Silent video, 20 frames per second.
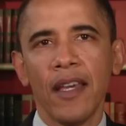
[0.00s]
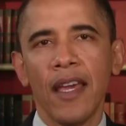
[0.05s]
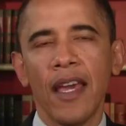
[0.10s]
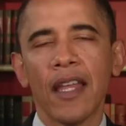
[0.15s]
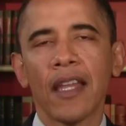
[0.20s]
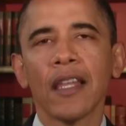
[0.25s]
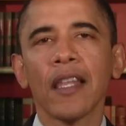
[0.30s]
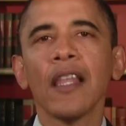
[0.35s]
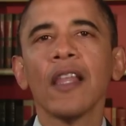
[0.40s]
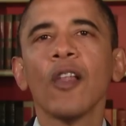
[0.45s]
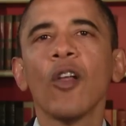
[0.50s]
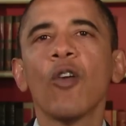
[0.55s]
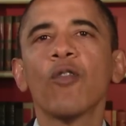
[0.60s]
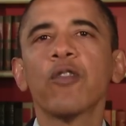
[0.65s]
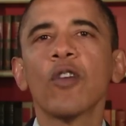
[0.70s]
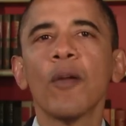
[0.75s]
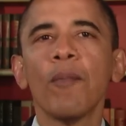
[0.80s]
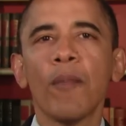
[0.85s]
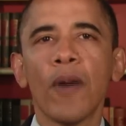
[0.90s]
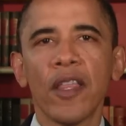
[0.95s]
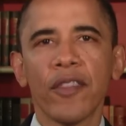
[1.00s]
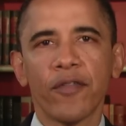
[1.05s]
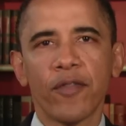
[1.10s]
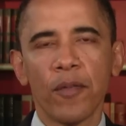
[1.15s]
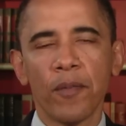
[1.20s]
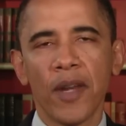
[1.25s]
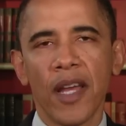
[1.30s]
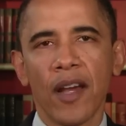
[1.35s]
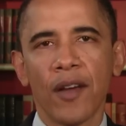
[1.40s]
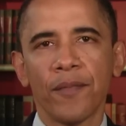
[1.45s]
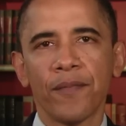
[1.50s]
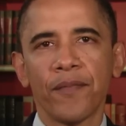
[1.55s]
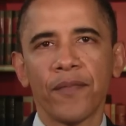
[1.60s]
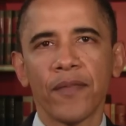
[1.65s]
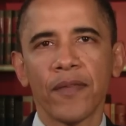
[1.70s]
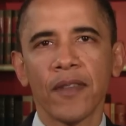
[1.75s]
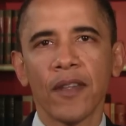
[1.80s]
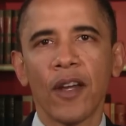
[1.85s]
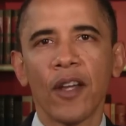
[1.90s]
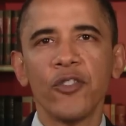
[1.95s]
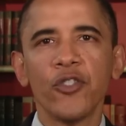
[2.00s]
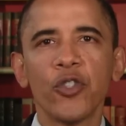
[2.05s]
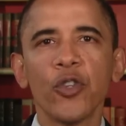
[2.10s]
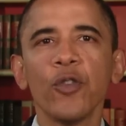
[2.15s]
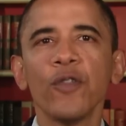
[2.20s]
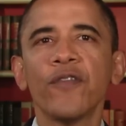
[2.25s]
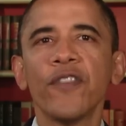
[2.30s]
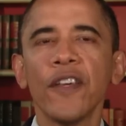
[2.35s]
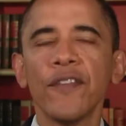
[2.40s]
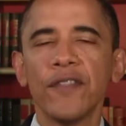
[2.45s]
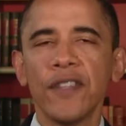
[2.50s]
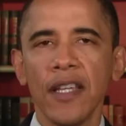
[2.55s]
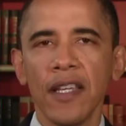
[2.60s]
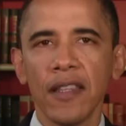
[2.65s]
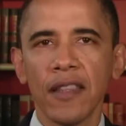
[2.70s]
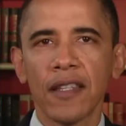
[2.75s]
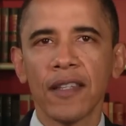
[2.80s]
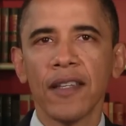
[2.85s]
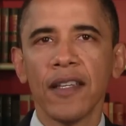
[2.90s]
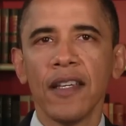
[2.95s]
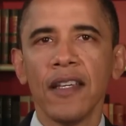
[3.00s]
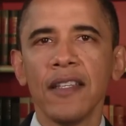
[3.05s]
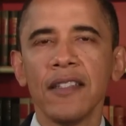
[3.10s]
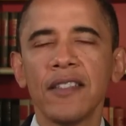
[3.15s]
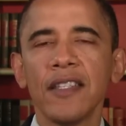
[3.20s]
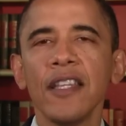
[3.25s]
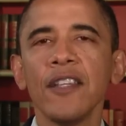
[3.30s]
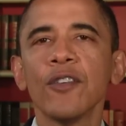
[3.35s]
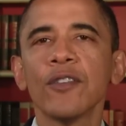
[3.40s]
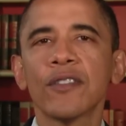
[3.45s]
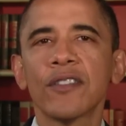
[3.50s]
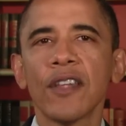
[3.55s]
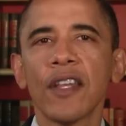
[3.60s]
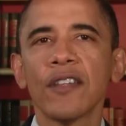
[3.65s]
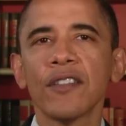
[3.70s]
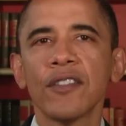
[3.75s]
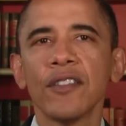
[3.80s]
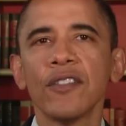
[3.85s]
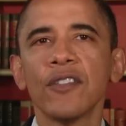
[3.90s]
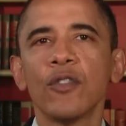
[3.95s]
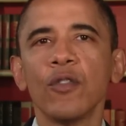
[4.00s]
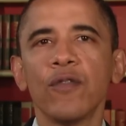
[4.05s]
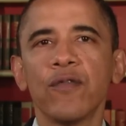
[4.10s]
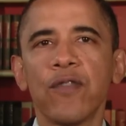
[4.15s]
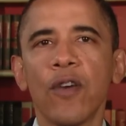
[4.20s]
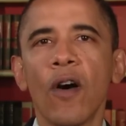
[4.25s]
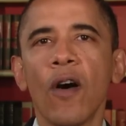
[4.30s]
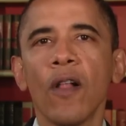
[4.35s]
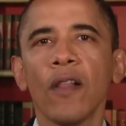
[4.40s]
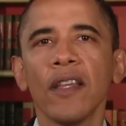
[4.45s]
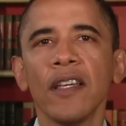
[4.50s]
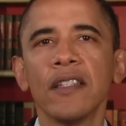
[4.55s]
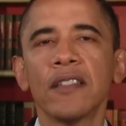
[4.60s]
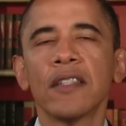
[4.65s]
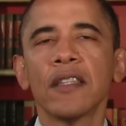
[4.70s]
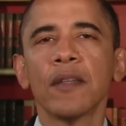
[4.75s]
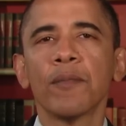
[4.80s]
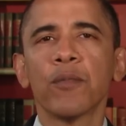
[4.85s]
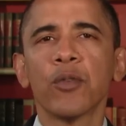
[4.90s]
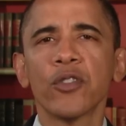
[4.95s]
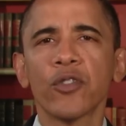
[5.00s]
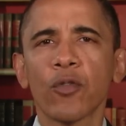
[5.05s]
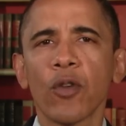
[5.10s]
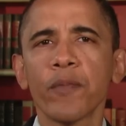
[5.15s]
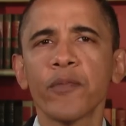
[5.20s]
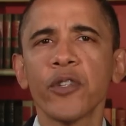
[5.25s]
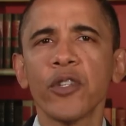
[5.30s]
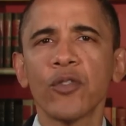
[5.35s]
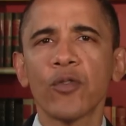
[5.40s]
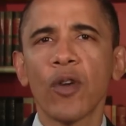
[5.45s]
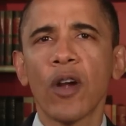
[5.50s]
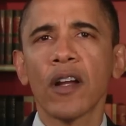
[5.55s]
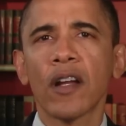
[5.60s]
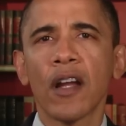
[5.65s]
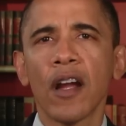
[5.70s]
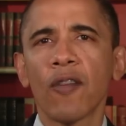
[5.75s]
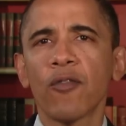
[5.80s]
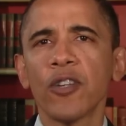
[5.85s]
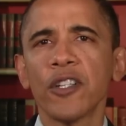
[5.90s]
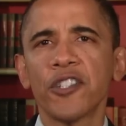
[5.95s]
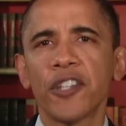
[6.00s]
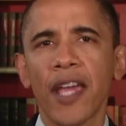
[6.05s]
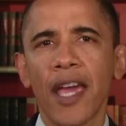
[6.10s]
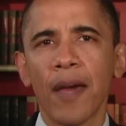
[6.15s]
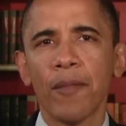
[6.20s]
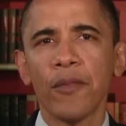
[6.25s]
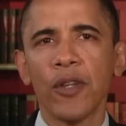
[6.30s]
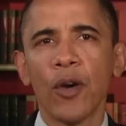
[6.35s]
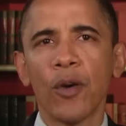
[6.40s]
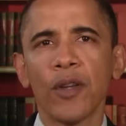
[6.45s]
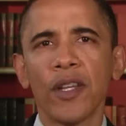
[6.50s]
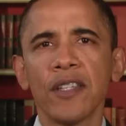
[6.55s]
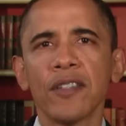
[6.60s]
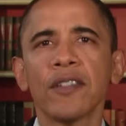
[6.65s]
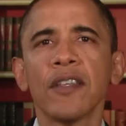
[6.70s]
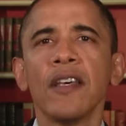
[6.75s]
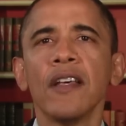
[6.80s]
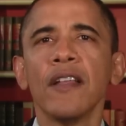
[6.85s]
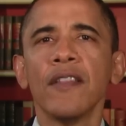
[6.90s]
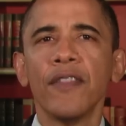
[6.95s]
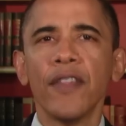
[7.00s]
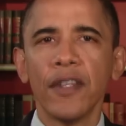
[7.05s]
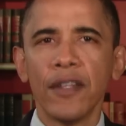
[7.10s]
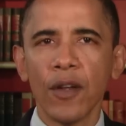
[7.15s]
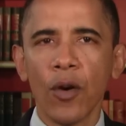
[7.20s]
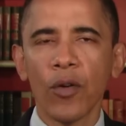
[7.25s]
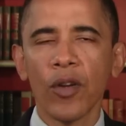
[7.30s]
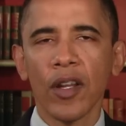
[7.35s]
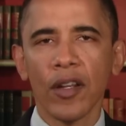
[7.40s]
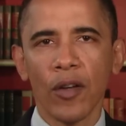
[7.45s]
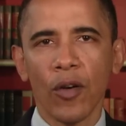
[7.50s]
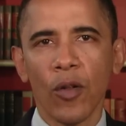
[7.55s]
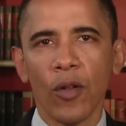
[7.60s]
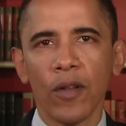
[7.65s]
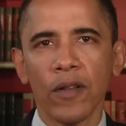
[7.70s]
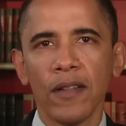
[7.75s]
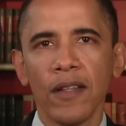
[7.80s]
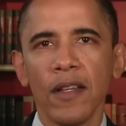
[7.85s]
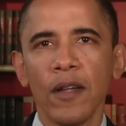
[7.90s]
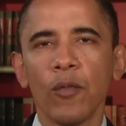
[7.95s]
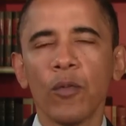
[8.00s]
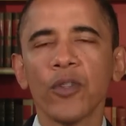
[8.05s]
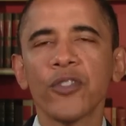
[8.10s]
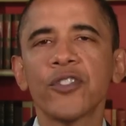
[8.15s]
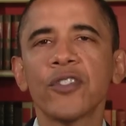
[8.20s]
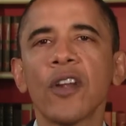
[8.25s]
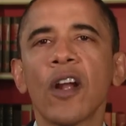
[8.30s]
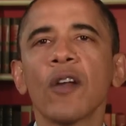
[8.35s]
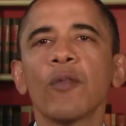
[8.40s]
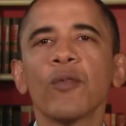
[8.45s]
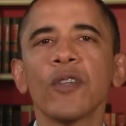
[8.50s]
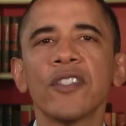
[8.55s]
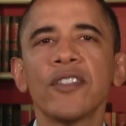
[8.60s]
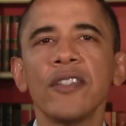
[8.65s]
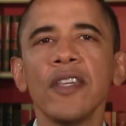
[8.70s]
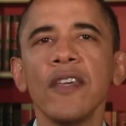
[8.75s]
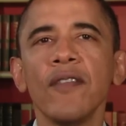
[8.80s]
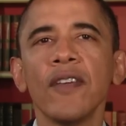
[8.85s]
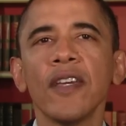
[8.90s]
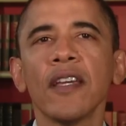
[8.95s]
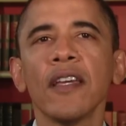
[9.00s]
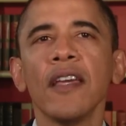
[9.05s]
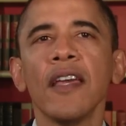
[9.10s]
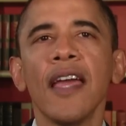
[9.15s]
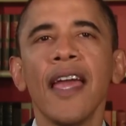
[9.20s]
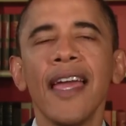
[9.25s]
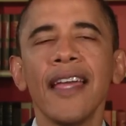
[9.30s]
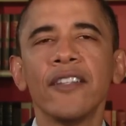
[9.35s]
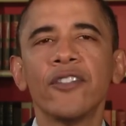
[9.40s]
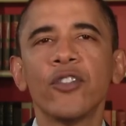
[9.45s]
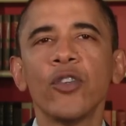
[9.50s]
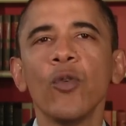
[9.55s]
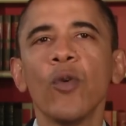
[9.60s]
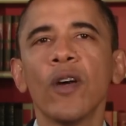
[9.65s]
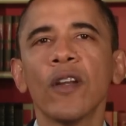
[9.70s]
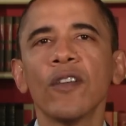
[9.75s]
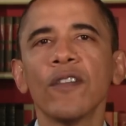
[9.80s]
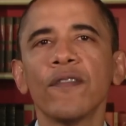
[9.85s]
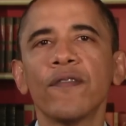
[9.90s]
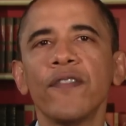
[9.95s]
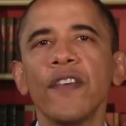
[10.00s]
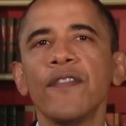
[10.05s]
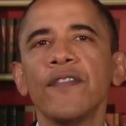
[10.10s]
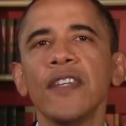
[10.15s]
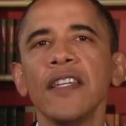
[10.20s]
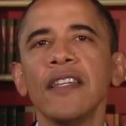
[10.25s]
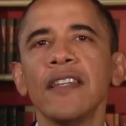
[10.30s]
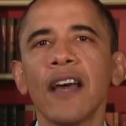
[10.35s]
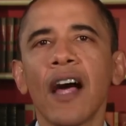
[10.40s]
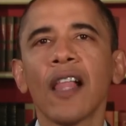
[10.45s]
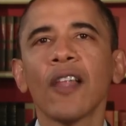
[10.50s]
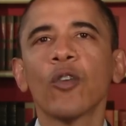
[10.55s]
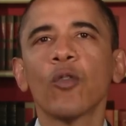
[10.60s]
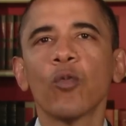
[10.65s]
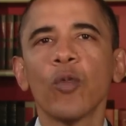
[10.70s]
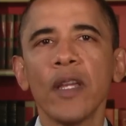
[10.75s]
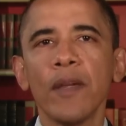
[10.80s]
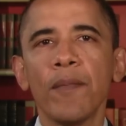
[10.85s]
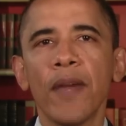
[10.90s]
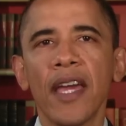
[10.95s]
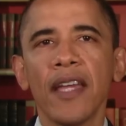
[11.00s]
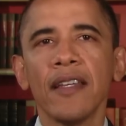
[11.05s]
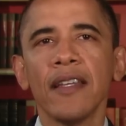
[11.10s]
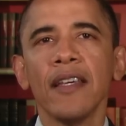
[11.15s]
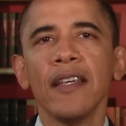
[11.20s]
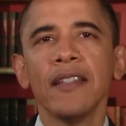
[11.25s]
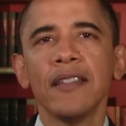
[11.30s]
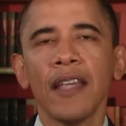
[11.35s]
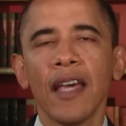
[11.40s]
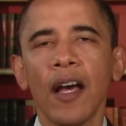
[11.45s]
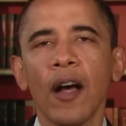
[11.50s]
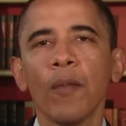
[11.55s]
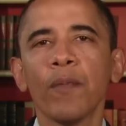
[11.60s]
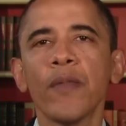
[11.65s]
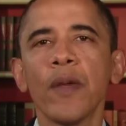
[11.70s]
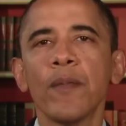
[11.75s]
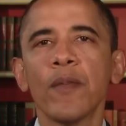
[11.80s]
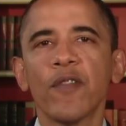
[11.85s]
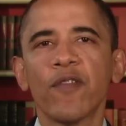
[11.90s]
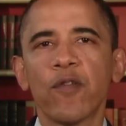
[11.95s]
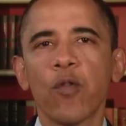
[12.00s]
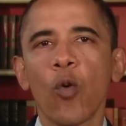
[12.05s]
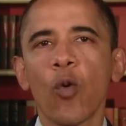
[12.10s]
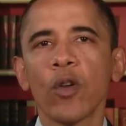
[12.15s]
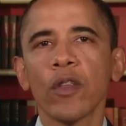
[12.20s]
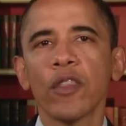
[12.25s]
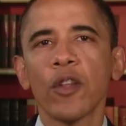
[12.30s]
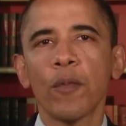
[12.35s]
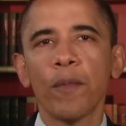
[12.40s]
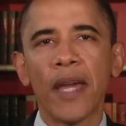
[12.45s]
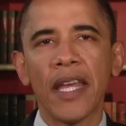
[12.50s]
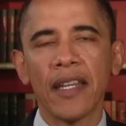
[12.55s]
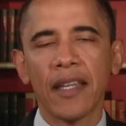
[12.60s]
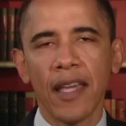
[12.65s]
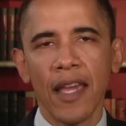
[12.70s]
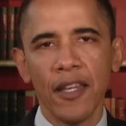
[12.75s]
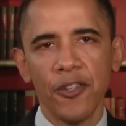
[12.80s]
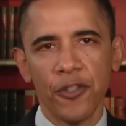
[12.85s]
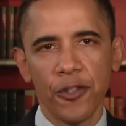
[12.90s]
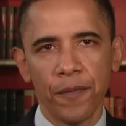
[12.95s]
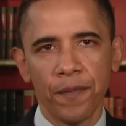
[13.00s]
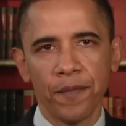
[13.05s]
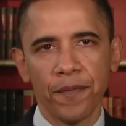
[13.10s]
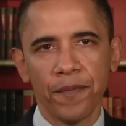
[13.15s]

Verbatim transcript: And little over a month from now, on June 15th, senior citizens who fall into the prescription drug coverage gap known as the donut hole will start receiving a $250 rebate to help them afford their medication.